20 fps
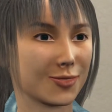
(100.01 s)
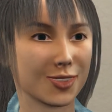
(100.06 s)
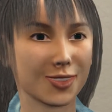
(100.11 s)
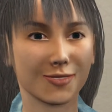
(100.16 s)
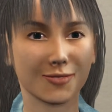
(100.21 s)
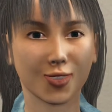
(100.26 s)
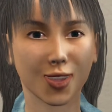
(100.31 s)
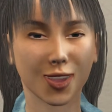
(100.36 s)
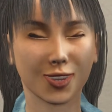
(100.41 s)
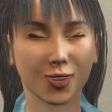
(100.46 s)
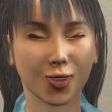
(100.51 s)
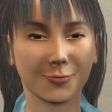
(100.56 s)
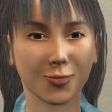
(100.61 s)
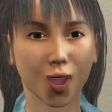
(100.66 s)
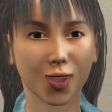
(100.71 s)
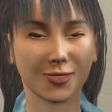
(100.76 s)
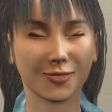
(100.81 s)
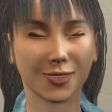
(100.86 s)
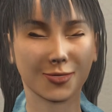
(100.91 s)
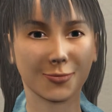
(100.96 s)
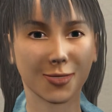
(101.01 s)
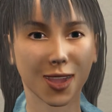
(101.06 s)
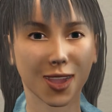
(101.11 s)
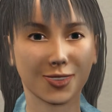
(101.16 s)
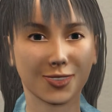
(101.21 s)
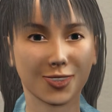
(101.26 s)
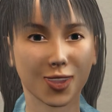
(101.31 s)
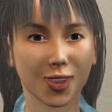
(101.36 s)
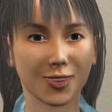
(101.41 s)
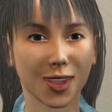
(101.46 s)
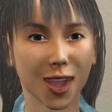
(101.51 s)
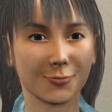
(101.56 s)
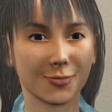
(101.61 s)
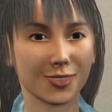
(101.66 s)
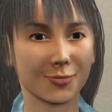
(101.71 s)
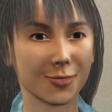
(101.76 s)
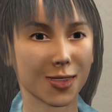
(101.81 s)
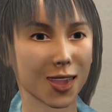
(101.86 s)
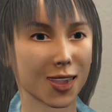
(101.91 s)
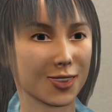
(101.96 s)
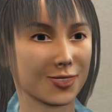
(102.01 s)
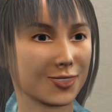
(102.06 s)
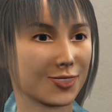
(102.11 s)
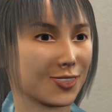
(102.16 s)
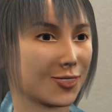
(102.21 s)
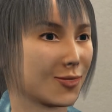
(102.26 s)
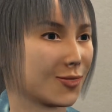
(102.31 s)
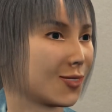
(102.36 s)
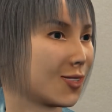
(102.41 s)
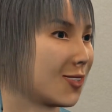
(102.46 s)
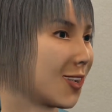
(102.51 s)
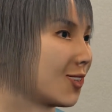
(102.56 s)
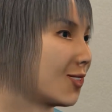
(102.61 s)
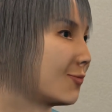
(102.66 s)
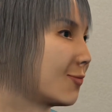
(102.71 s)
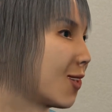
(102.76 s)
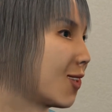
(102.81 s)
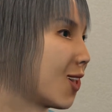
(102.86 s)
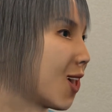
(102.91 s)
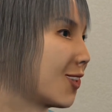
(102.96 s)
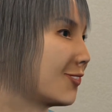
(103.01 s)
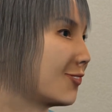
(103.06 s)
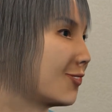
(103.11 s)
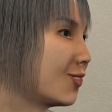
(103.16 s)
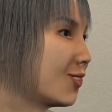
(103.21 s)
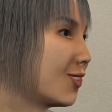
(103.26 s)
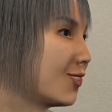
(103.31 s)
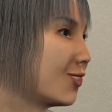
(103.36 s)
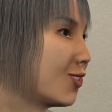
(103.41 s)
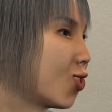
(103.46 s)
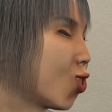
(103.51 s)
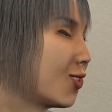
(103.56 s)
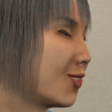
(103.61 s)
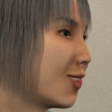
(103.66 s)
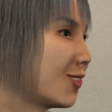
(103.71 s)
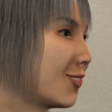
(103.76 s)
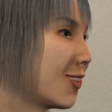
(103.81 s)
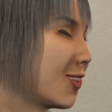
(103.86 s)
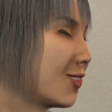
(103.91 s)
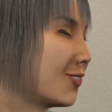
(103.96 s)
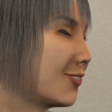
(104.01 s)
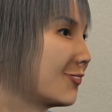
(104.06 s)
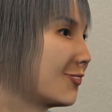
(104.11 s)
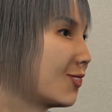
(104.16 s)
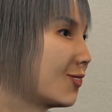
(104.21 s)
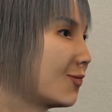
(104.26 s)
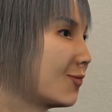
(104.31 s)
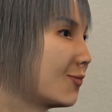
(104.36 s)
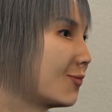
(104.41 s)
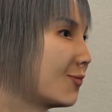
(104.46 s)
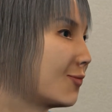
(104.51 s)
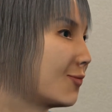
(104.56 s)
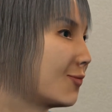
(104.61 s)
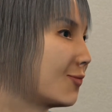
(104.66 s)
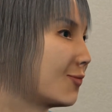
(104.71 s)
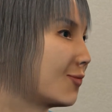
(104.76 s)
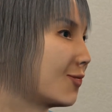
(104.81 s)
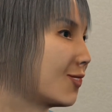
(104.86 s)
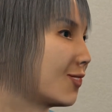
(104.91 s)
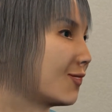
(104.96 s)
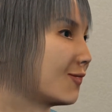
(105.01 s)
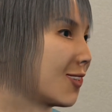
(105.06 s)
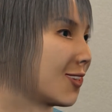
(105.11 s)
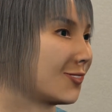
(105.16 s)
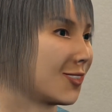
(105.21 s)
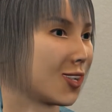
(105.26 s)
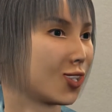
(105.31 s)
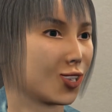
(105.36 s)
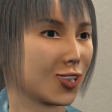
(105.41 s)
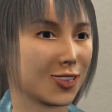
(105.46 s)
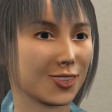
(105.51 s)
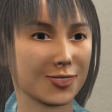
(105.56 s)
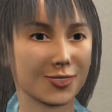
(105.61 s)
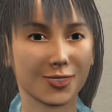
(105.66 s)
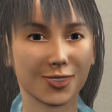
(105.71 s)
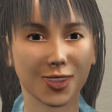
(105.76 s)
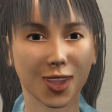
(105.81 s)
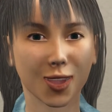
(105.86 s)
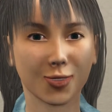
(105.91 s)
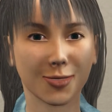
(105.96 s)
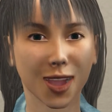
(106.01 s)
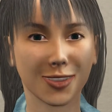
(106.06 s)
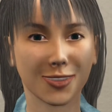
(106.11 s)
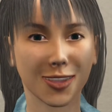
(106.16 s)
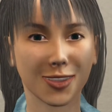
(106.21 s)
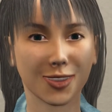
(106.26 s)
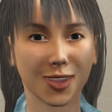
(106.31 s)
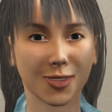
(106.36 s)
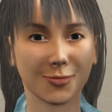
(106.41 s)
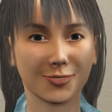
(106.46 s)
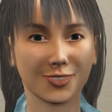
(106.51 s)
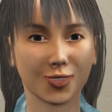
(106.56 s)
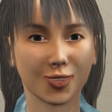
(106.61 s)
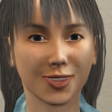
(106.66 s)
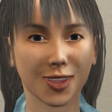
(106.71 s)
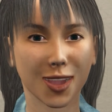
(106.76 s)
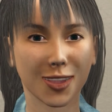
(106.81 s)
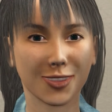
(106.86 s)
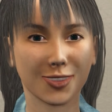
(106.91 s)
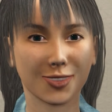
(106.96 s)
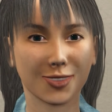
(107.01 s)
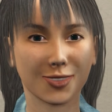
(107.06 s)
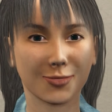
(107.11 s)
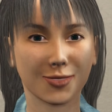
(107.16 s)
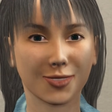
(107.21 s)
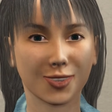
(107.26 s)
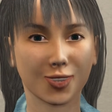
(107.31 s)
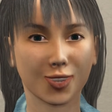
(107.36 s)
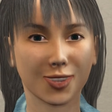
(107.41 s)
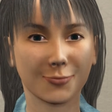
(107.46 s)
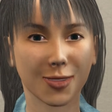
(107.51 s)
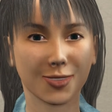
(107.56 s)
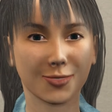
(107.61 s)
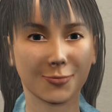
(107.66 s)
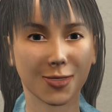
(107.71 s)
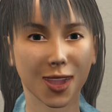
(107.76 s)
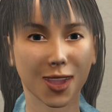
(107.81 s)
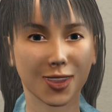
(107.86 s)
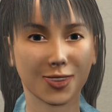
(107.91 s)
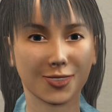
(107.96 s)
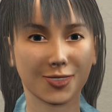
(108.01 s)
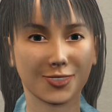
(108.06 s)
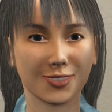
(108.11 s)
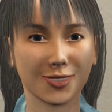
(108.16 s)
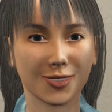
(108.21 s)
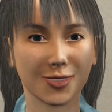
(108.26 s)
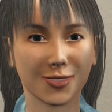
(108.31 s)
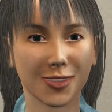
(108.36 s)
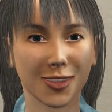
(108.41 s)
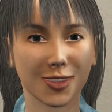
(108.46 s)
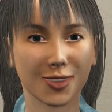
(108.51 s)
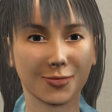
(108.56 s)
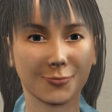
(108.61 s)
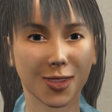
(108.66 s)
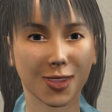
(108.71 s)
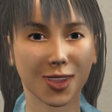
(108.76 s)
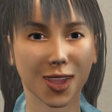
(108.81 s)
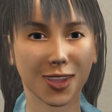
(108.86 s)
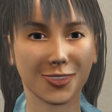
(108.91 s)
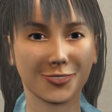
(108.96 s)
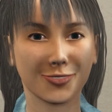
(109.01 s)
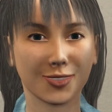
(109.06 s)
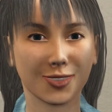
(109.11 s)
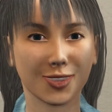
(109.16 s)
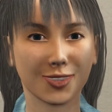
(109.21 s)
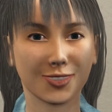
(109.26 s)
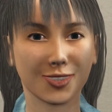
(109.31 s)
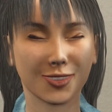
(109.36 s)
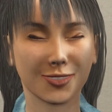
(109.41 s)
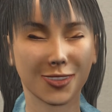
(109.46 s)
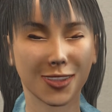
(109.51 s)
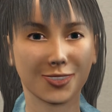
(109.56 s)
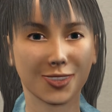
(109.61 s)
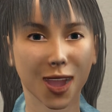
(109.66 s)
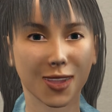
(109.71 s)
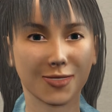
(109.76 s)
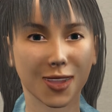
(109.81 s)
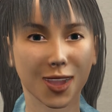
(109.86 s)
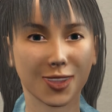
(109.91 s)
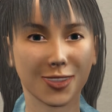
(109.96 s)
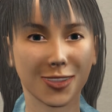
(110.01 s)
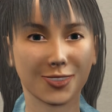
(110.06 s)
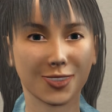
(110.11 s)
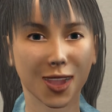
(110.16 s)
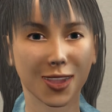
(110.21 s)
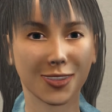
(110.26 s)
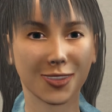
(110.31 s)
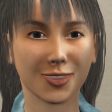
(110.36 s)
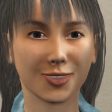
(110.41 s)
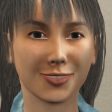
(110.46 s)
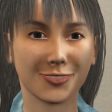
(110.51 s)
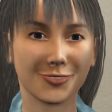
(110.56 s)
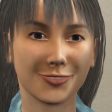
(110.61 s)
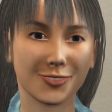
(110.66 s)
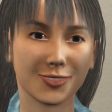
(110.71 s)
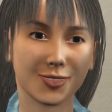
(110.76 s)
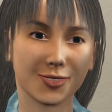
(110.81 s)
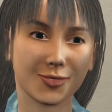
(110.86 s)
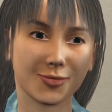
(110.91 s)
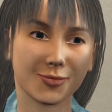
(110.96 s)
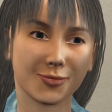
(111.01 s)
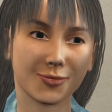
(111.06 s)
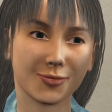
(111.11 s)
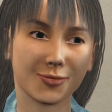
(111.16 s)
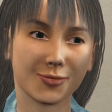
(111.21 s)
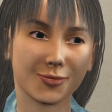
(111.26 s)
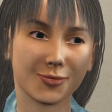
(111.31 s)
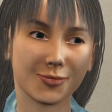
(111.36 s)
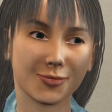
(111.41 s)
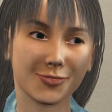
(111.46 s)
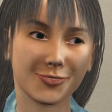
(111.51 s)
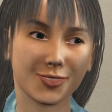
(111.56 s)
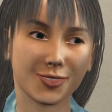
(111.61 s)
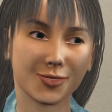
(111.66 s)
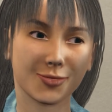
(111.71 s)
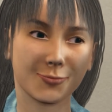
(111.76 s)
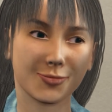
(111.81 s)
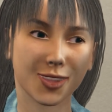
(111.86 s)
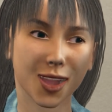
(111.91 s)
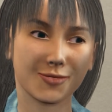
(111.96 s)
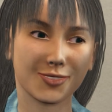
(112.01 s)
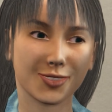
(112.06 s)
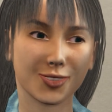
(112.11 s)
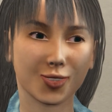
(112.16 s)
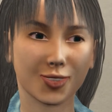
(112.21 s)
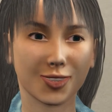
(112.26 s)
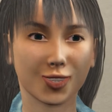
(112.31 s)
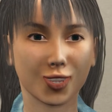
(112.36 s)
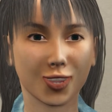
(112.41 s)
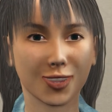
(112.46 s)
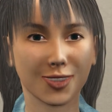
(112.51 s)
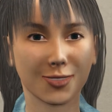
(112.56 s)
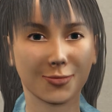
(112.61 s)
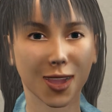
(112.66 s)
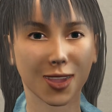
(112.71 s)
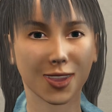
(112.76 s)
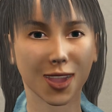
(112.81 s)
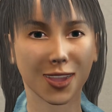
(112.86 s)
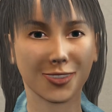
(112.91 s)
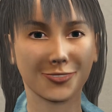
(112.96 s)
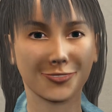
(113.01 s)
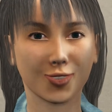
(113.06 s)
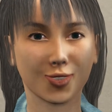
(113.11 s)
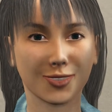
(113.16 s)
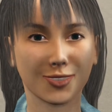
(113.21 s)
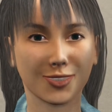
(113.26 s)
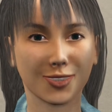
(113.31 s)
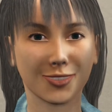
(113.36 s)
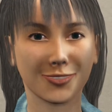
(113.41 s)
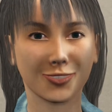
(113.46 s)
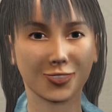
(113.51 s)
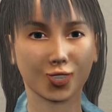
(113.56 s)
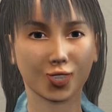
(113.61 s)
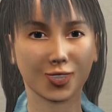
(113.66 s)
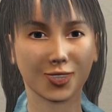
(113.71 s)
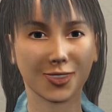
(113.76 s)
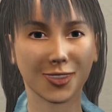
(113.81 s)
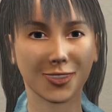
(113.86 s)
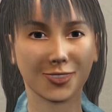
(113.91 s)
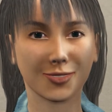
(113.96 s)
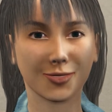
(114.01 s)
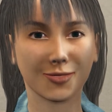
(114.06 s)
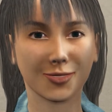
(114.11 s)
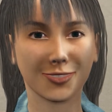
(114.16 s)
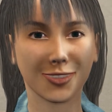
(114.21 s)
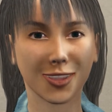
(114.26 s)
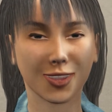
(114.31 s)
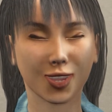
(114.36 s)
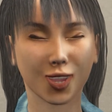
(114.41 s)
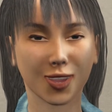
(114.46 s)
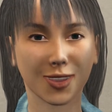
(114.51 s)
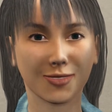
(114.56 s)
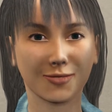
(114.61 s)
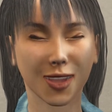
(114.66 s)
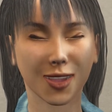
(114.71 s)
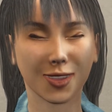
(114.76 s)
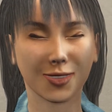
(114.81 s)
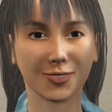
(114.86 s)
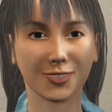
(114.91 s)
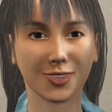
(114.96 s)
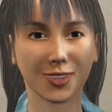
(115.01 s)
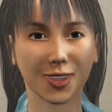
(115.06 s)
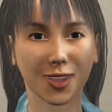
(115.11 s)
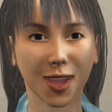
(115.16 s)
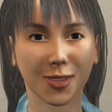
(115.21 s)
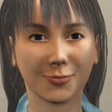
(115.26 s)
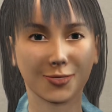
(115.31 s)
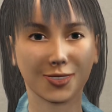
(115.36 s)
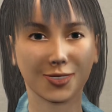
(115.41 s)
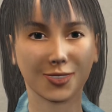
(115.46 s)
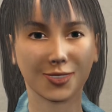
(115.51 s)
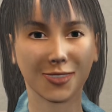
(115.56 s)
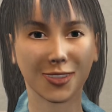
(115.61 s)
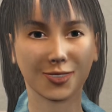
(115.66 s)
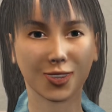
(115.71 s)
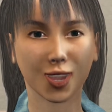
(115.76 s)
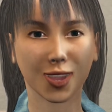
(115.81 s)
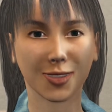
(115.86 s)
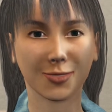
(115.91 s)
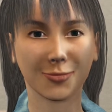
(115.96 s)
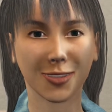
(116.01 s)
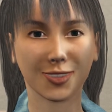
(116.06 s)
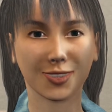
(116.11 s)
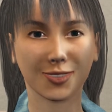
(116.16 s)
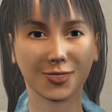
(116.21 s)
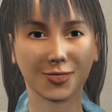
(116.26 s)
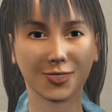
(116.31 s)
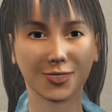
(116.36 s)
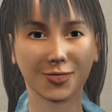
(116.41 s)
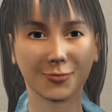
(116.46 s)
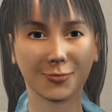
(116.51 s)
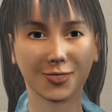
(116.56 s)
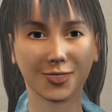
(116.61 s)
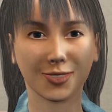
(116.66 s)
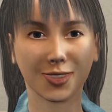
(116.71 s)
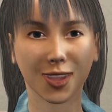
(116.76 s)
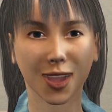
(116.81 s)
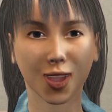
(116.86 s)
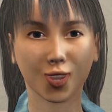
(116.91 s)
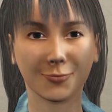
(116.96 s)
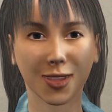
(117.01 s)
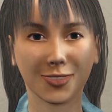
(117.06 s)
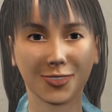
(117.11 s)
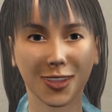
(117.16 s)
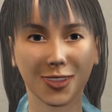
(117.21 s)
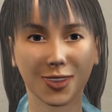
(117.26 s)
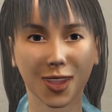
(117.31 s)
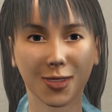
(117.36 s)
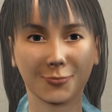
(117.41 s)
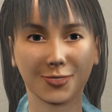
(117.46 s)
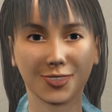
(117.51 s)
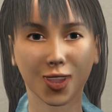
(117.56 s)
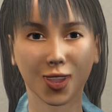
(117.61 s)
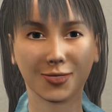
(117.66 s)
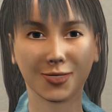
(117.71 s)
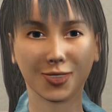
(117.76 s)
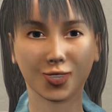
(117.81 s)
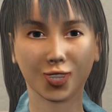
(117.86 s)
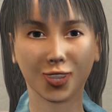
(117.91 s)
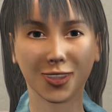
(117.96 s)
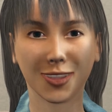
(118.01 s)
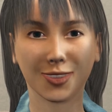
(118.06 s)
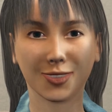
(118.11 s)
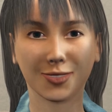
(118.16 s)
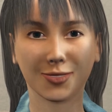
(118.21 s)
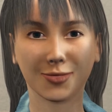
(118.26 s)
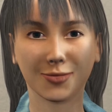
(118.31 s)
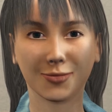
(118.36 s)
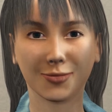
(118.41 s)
If one or more of the bonds are double bonds, then the molecule is called an alkene. If any adjacent carbon atoms are connected by triple bonds, then the molecule is classified as an alkyne. The names of straight-chain molecules in each classification follows a common convention based on how many carbon atoms are in the chain.